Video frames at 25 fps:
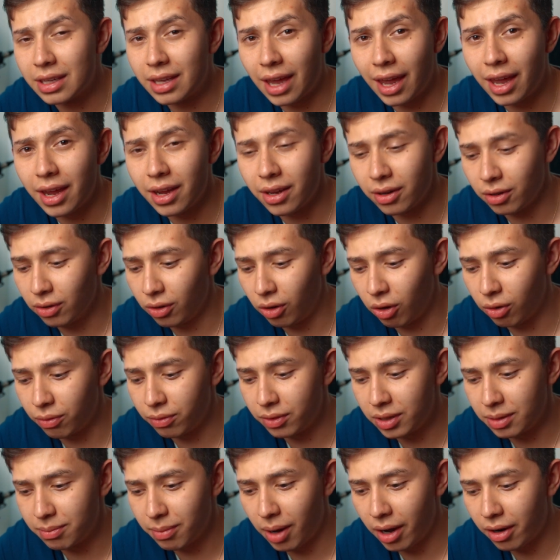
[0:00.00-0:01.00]
gain of
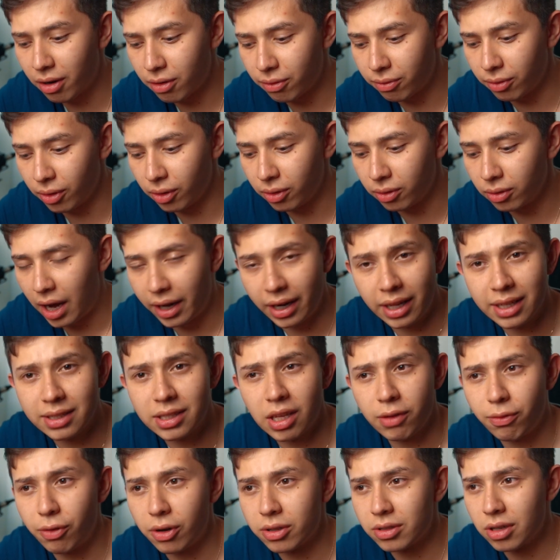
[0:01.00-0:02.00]
the microphone. And then
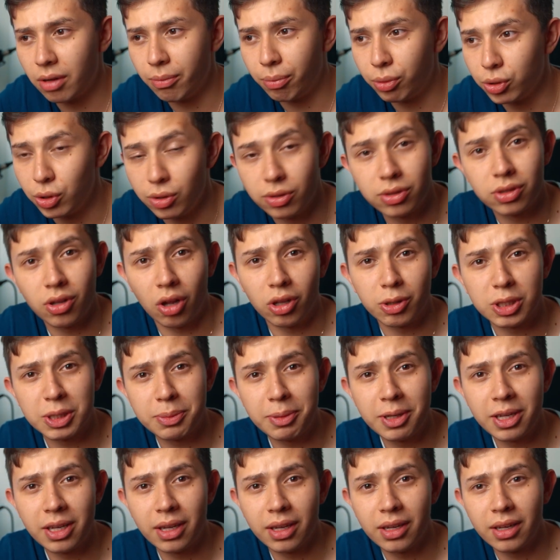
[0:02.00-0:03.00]
say, for example, you start
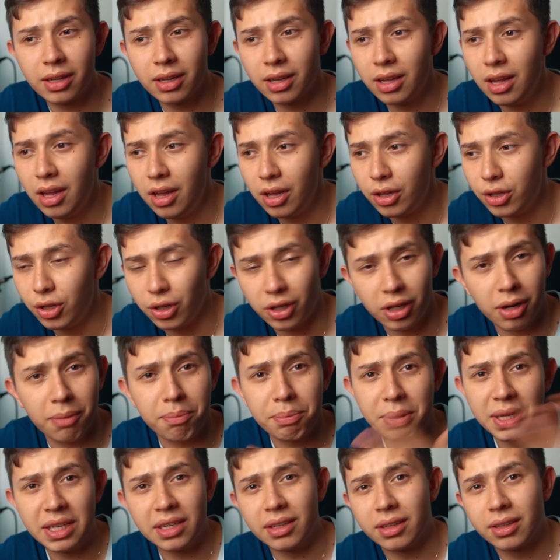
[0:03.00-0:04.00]
speaking, you're going
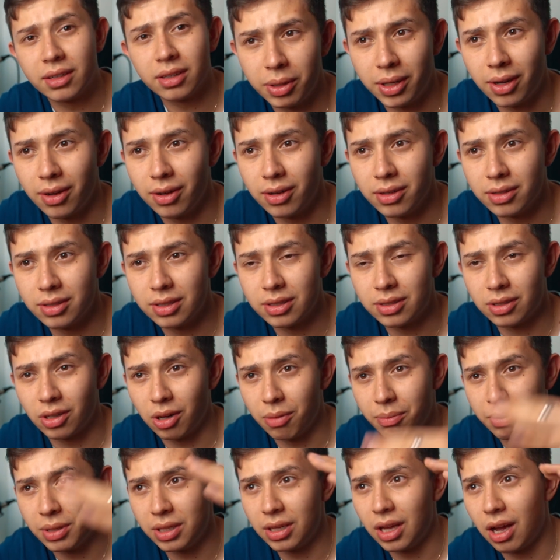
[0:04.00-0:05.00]
to peak because it's
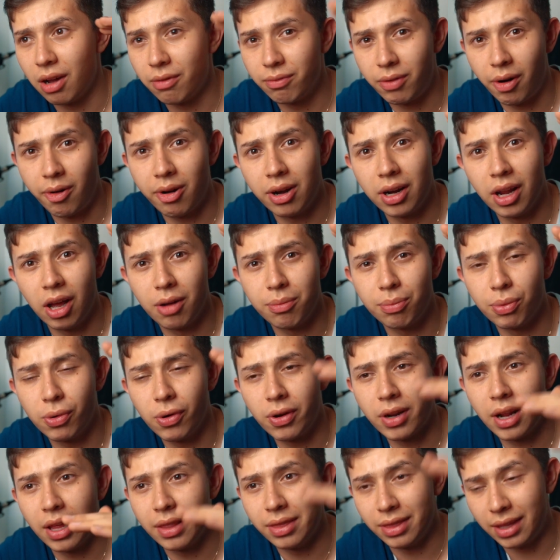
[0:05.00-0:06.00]
going to be a very loud
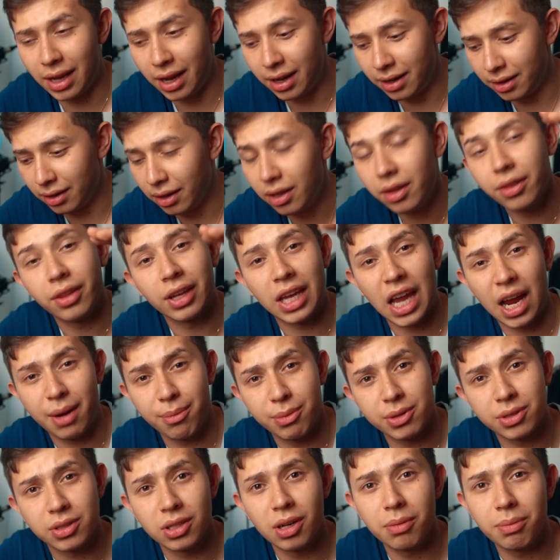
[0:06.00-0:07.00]
point. And then the
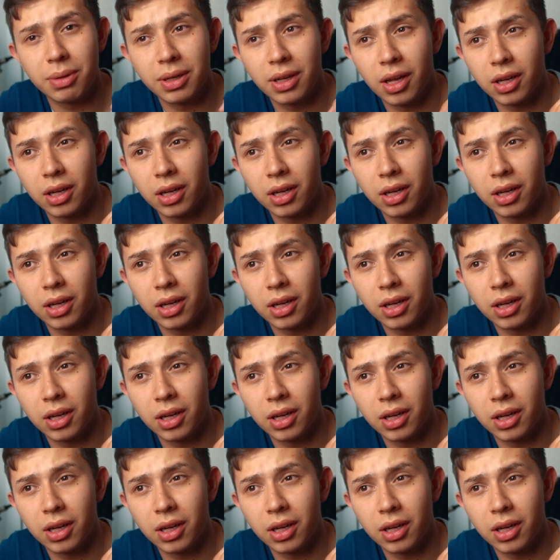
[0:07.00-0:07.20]
camera's going to be